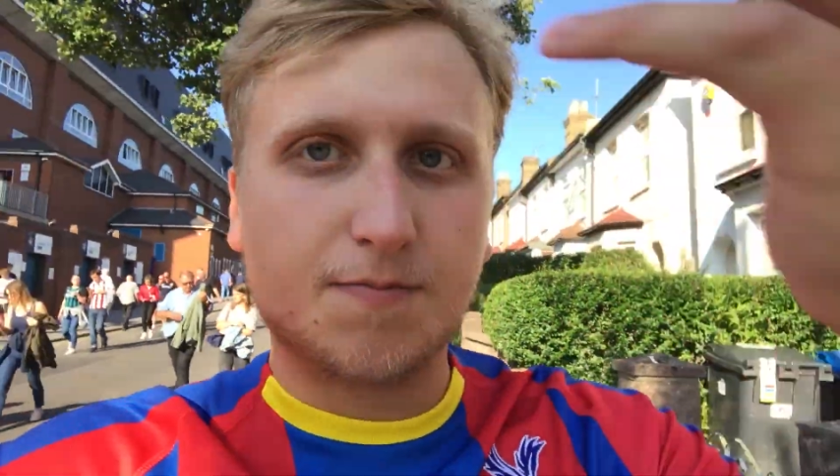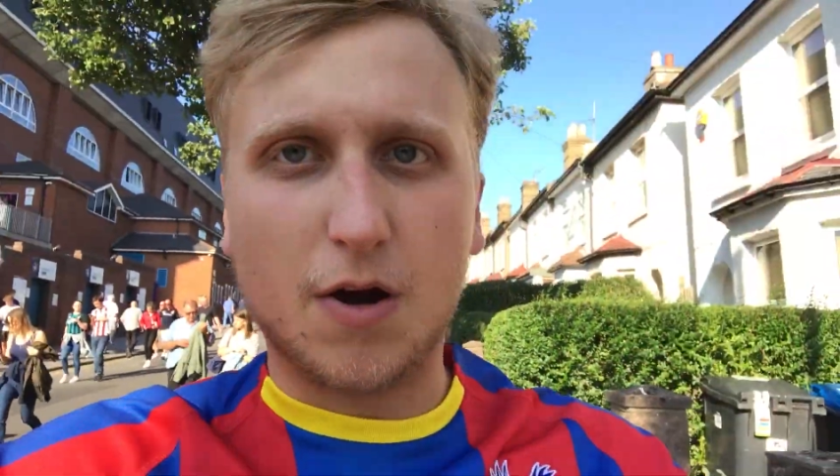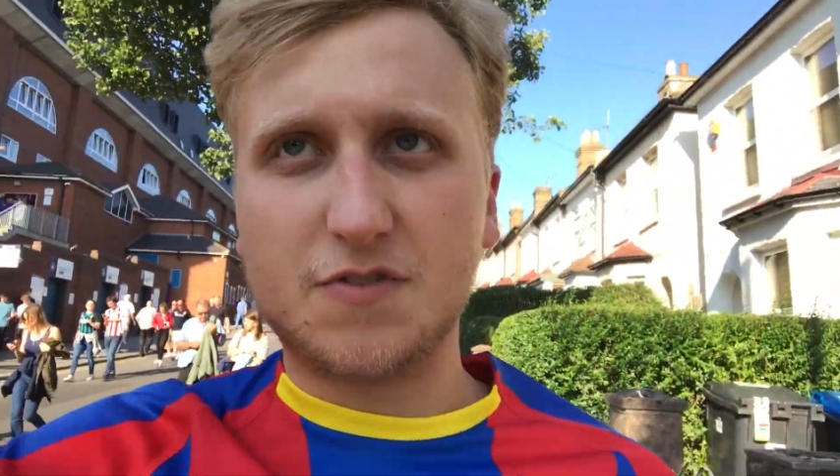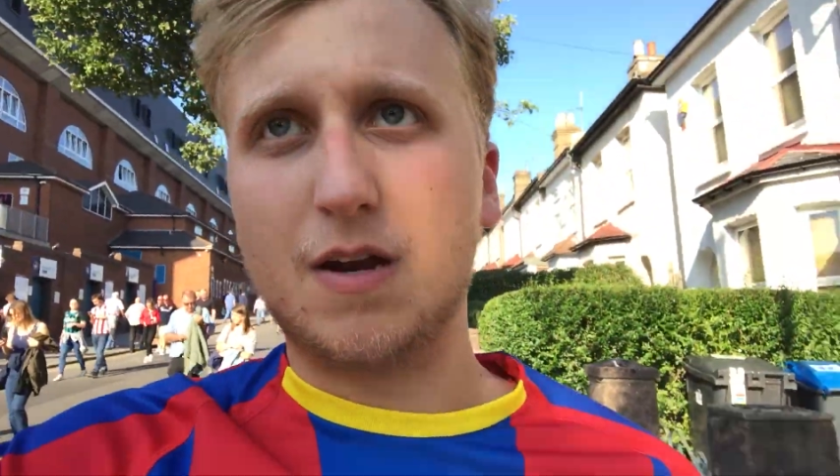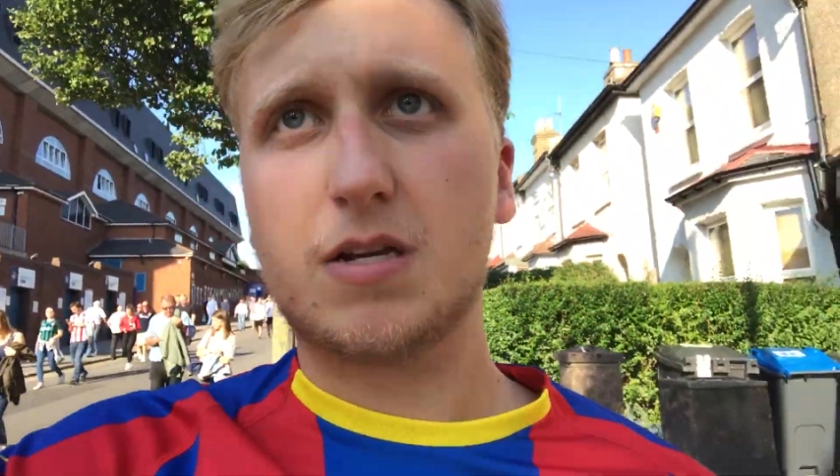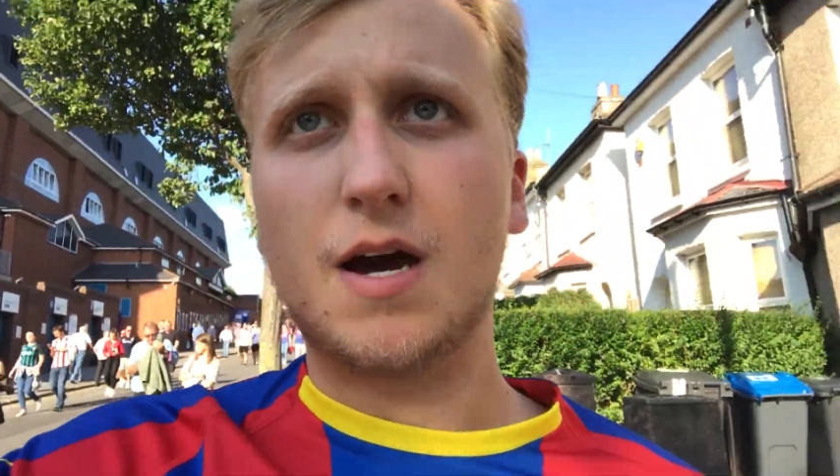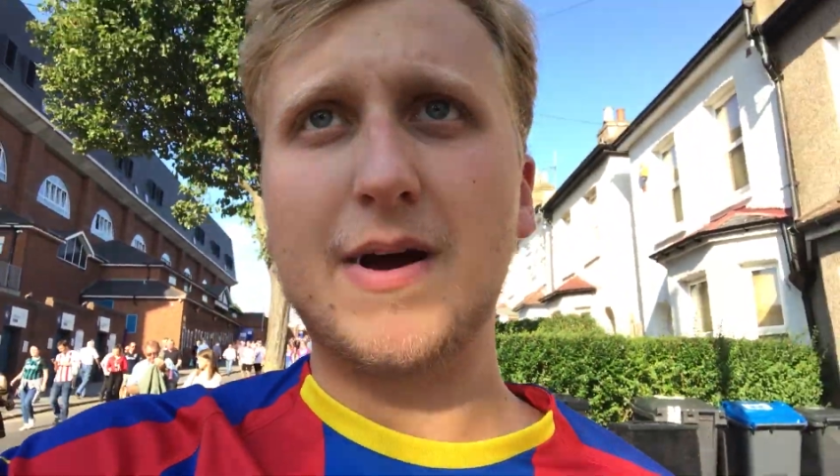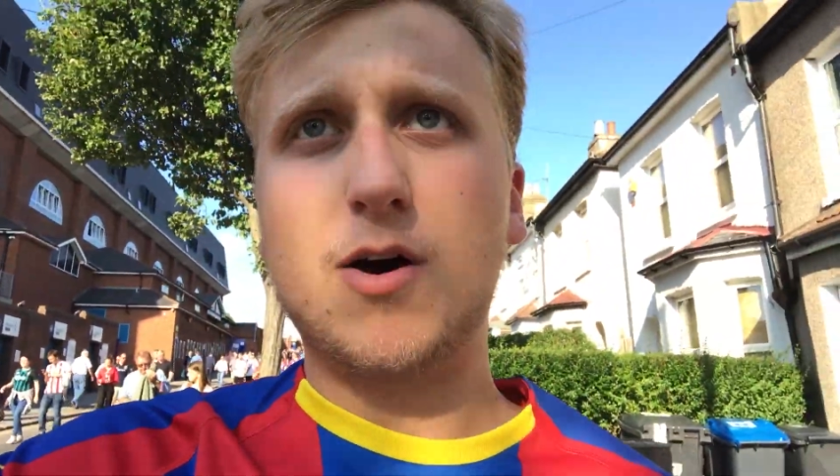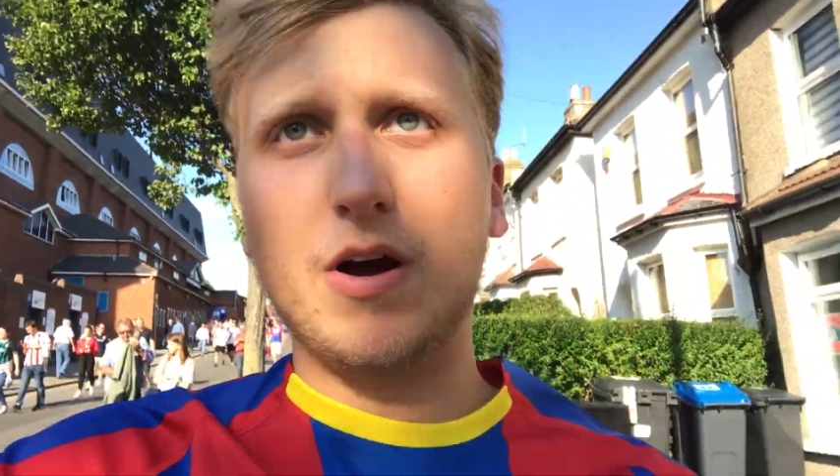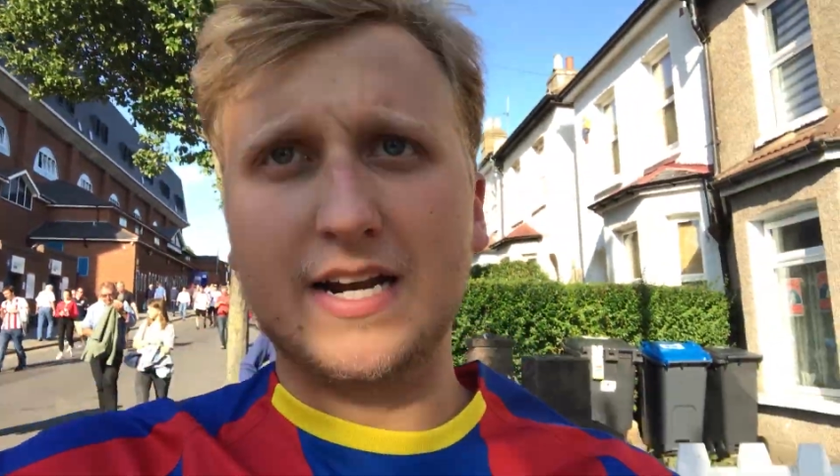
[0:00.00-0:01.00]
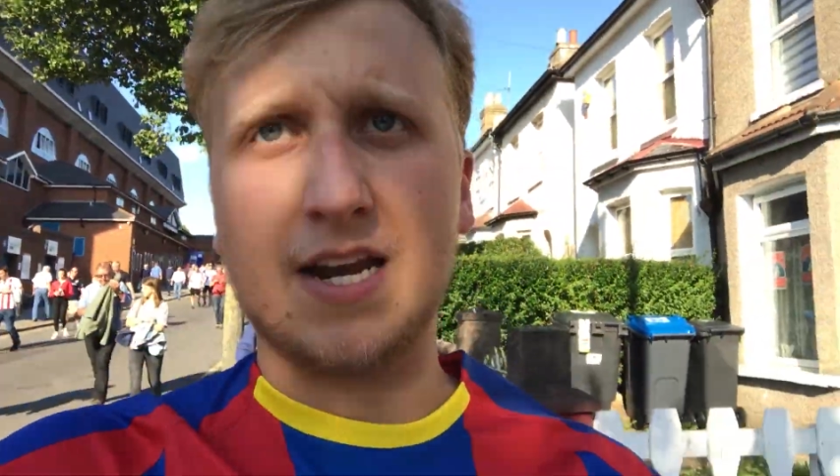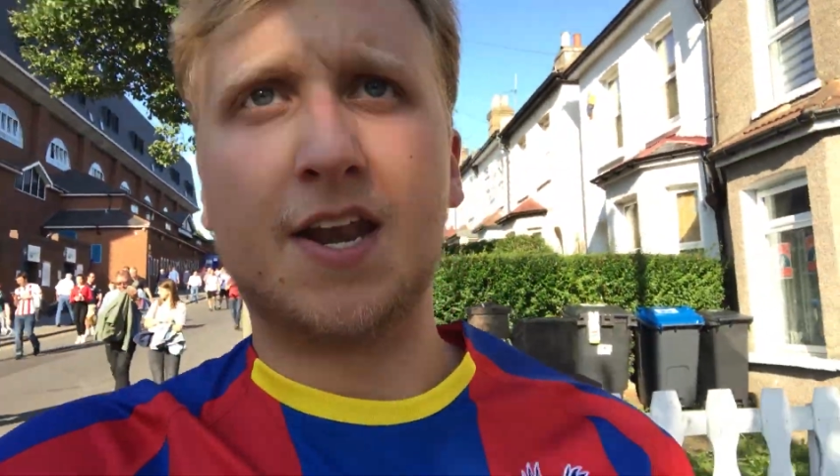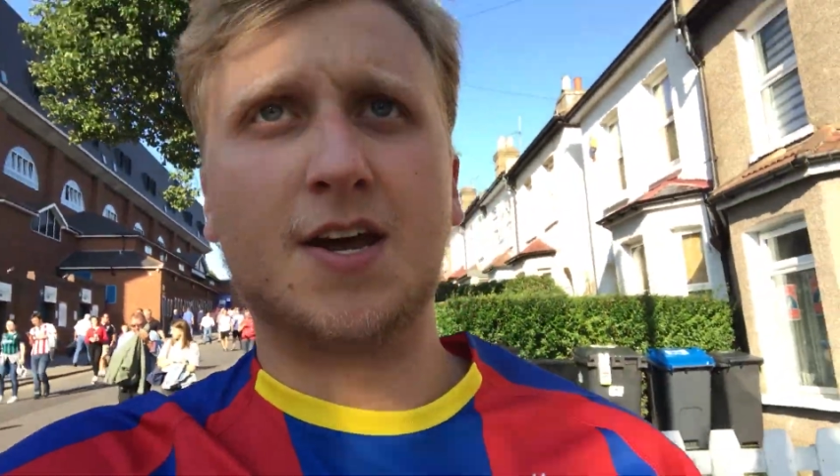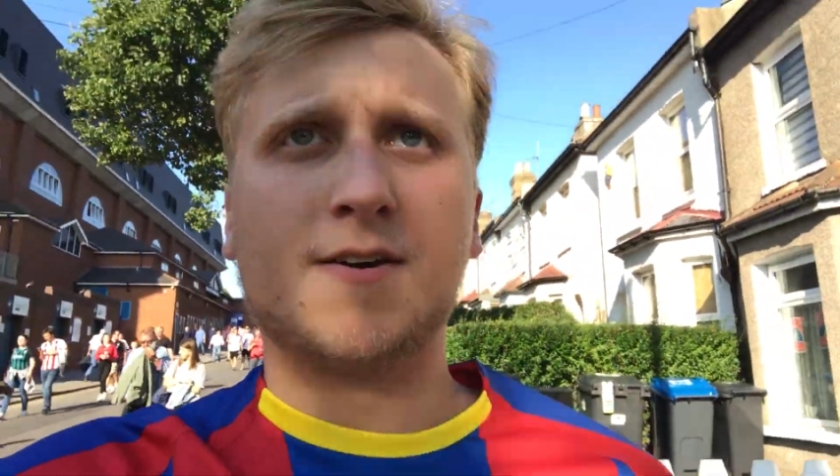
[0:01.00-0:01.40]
both teams come out and